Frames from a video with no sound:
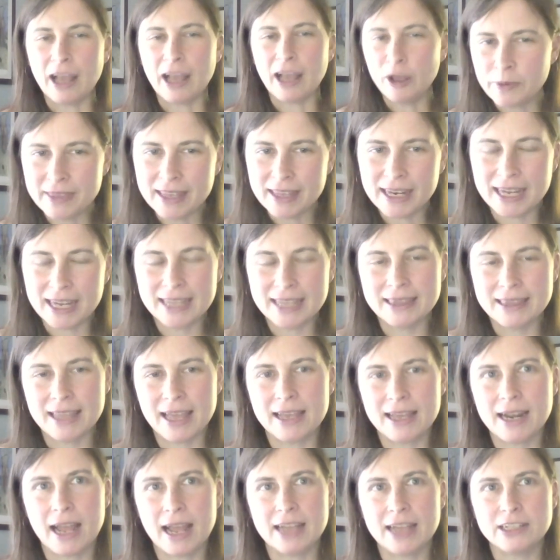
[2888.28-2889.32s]
helps with it in
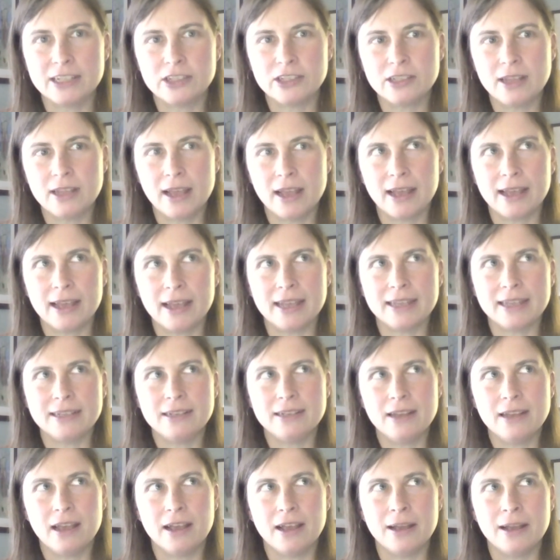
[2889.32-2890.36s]
that I,
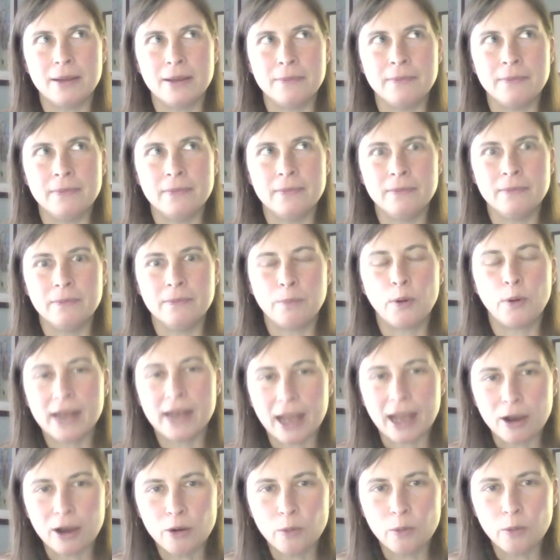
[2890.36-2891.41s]
I um, point
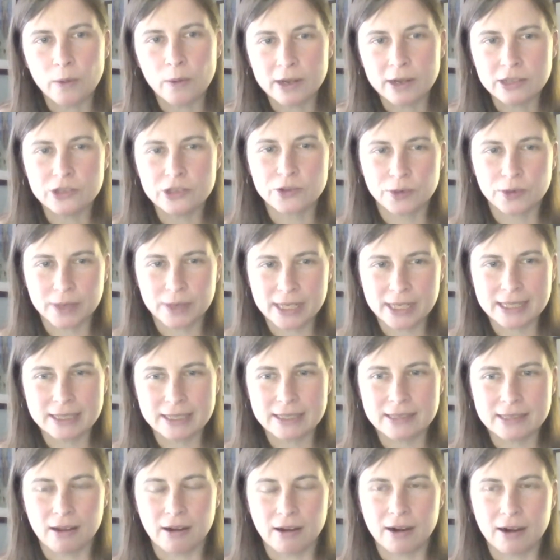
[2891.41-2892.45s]
out what
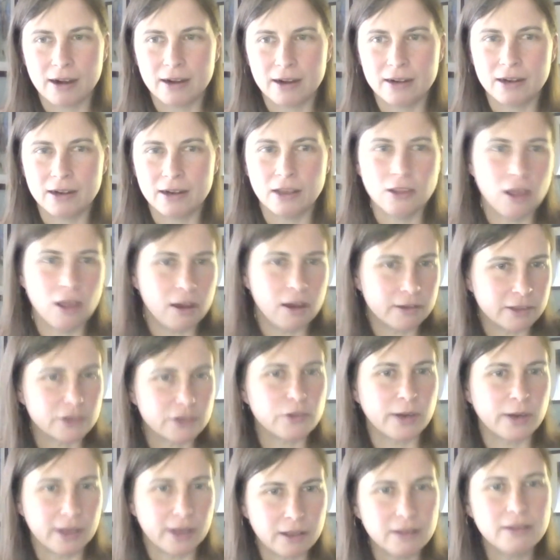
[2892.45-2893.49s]
trees are along the
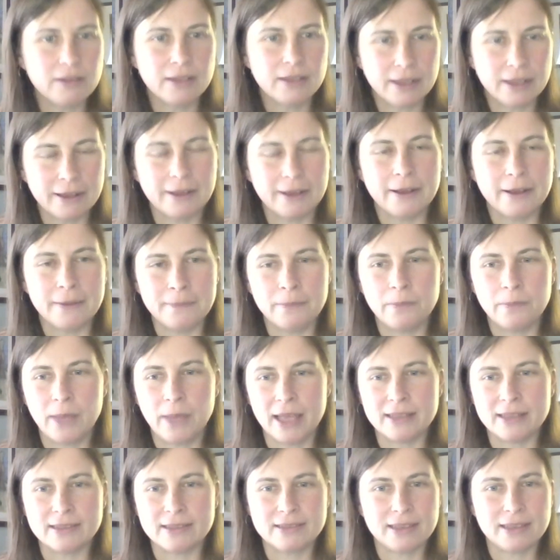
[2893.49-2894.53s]
trail um,
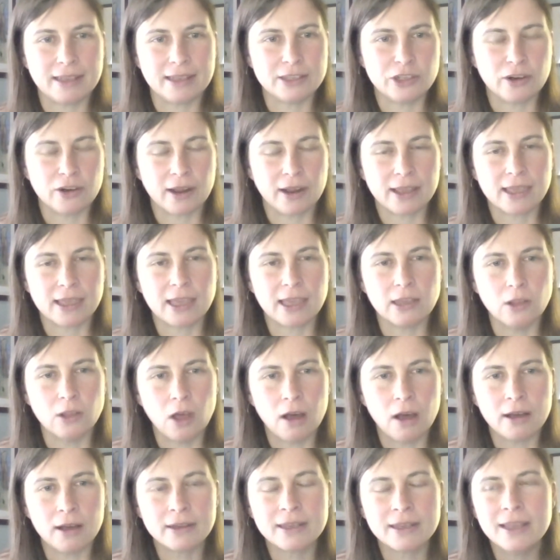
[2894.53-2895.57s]
as, as you're hiking
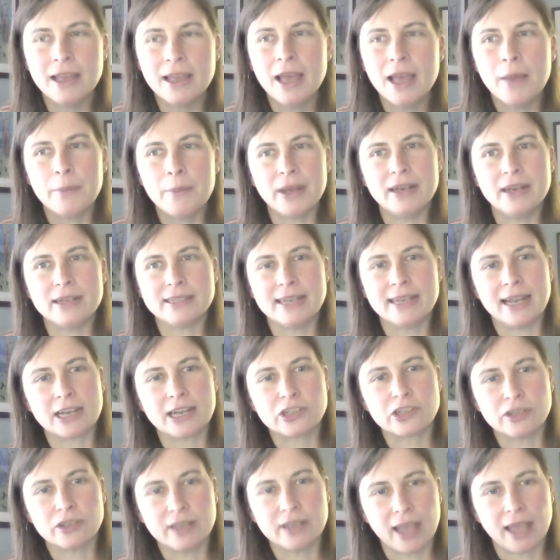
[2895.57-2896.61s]
along, but it doesn't
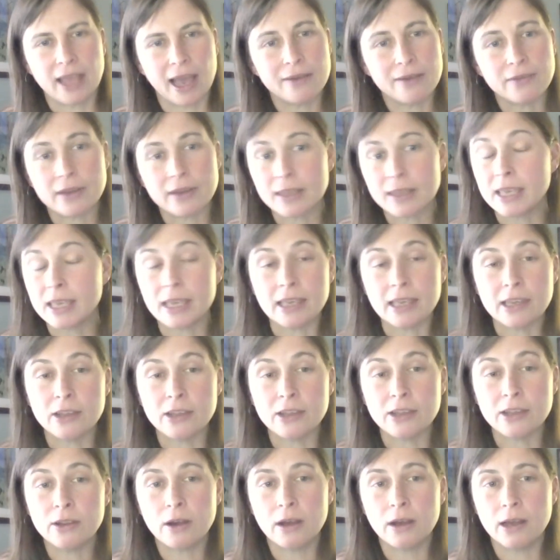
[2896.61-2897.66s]
actually have a
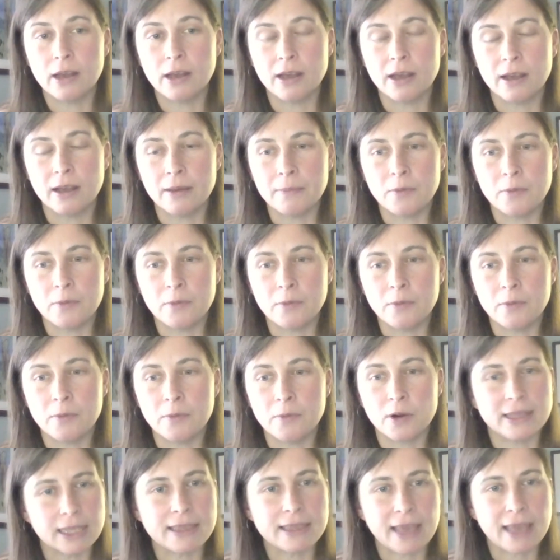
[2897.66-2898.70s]
key um, or
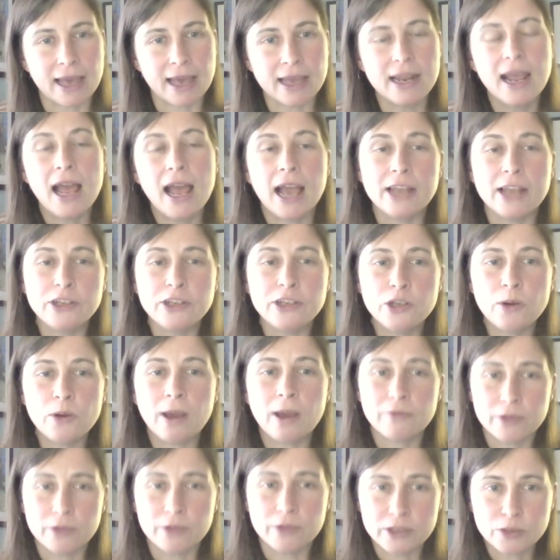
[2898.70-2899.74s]
anything like that. I
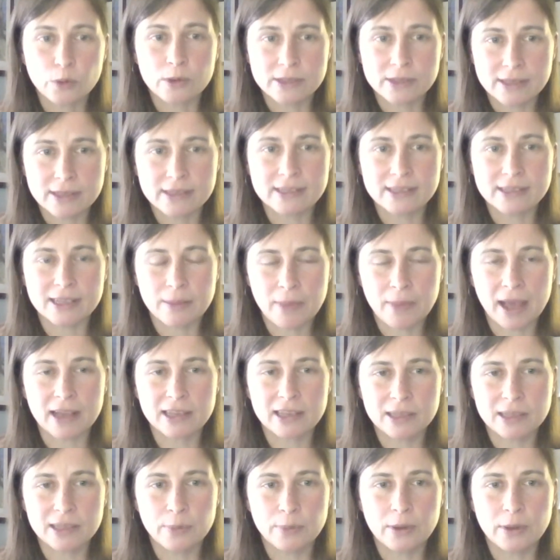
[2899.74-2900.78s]
do have resources in the
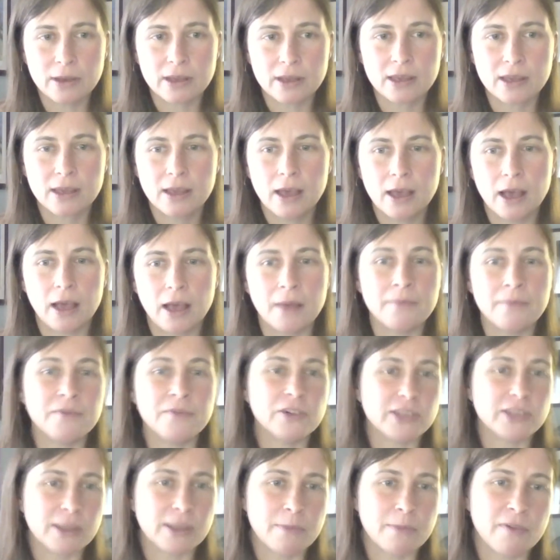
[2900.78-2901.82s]
back of the book um,
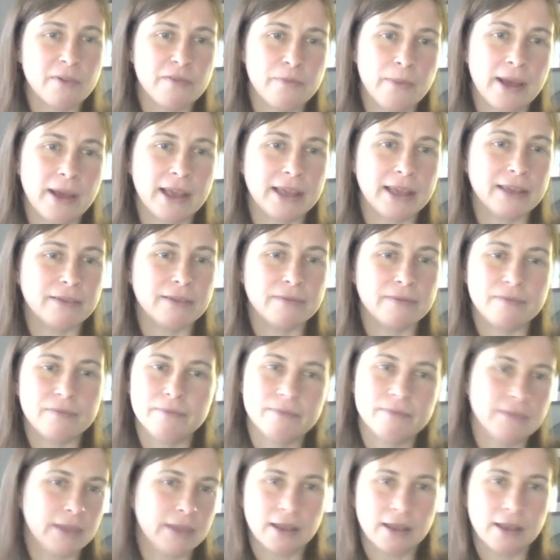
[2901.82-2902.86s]
for some of my
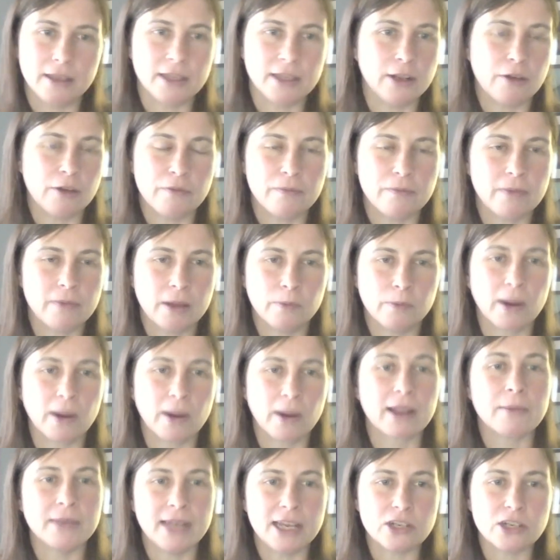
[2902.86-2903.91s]
you know,
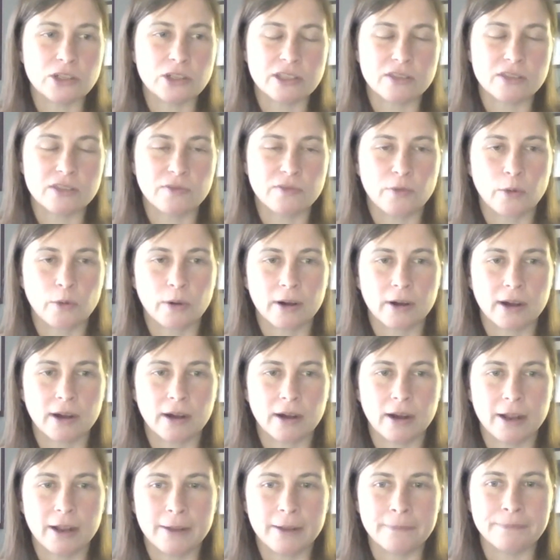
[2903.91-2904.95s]
recommendations
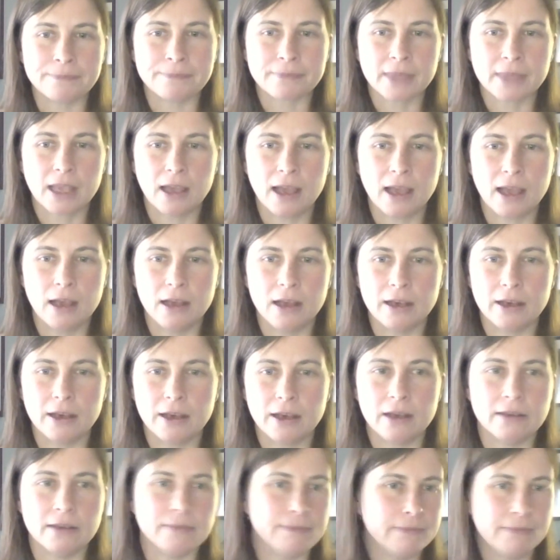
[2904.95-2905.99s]
for uh,
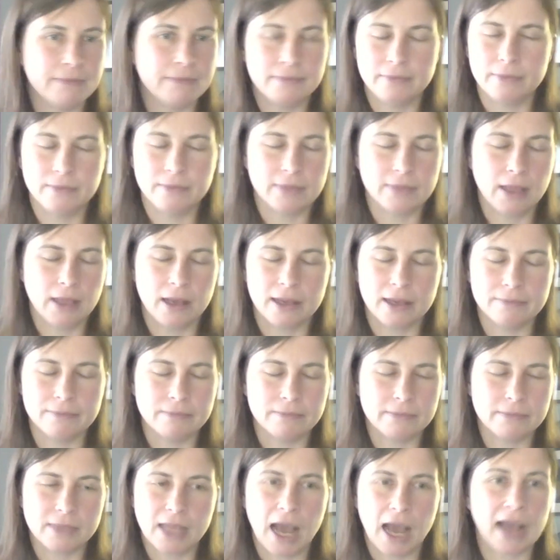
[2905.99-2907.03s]
uh,
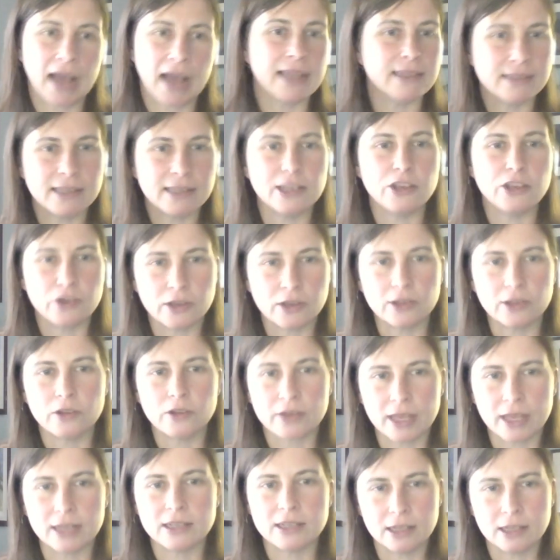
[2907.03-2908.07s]
guides that you could
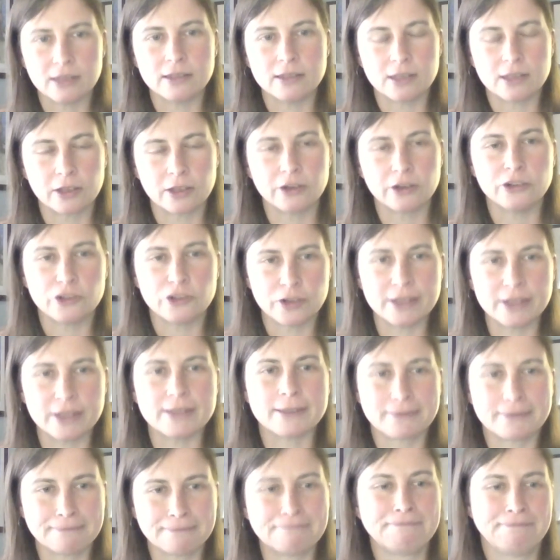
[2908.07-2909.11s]
look into to learn
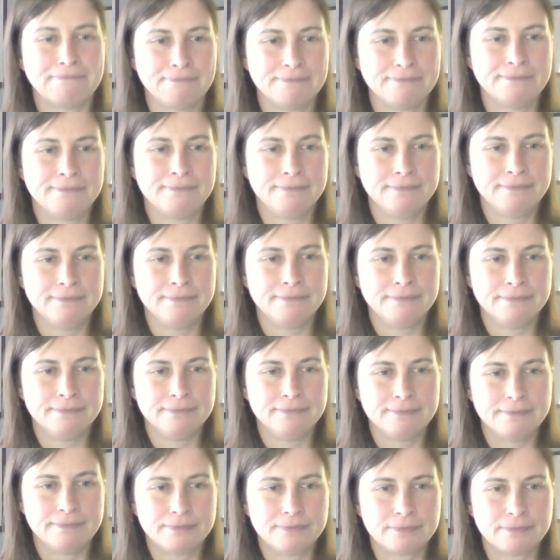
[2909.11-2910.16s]
trees.
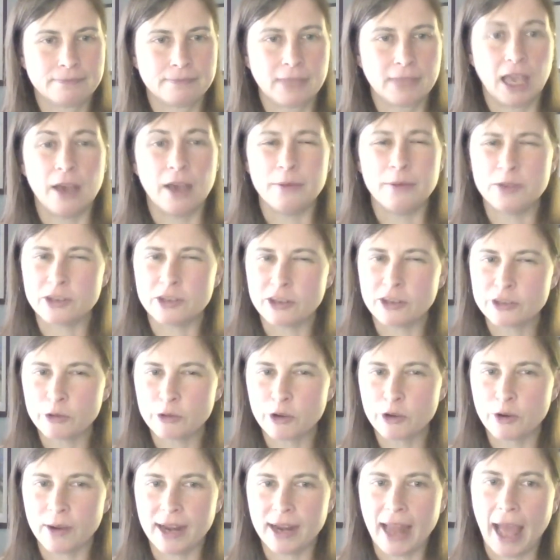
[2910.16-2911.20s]
Um, there's also
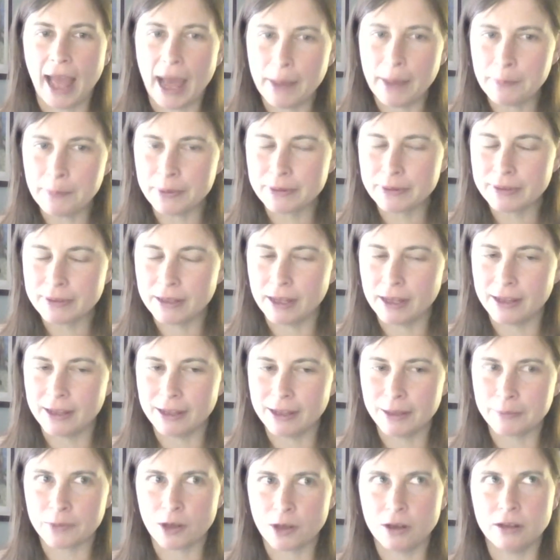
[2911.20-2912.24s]
a great app
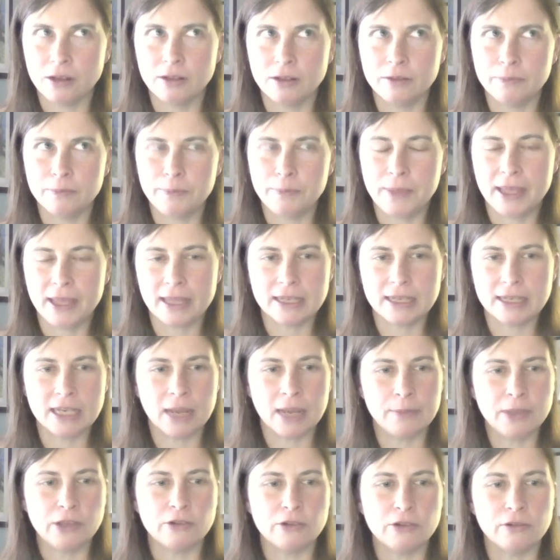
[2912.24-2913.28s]
um, called
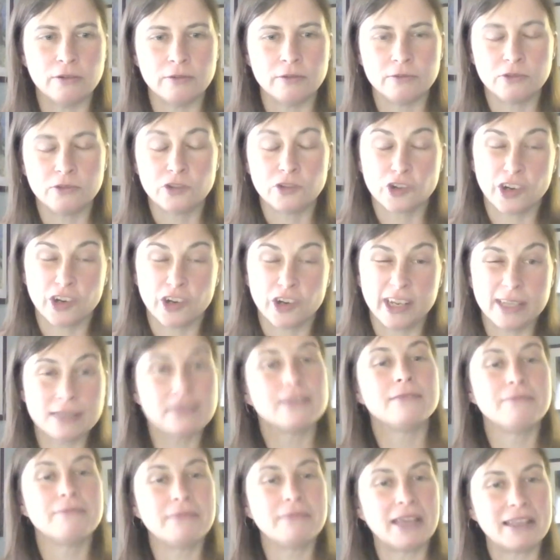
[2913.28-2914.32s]
PNW
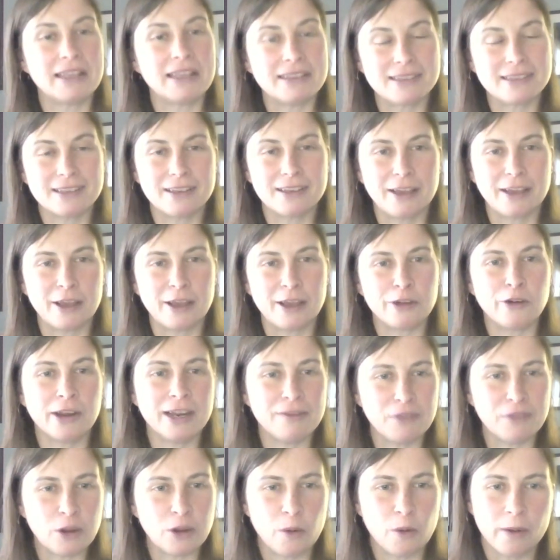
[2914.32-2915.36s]
Trees that's uh, great
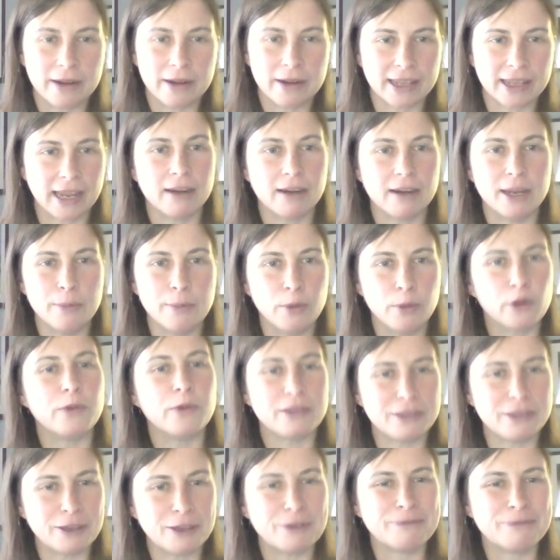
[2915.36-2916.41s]
if you don't want to carry a book
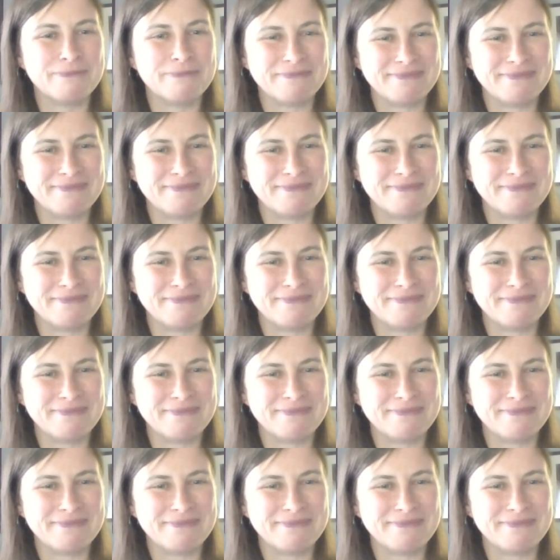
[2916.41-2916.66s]
with you.